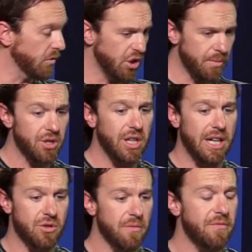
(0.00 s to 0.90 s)
especially
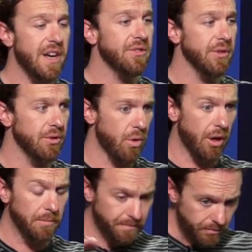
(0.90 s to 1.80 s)
at drum festivals
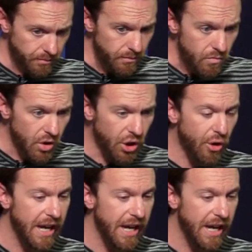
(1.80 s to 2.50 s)
where you're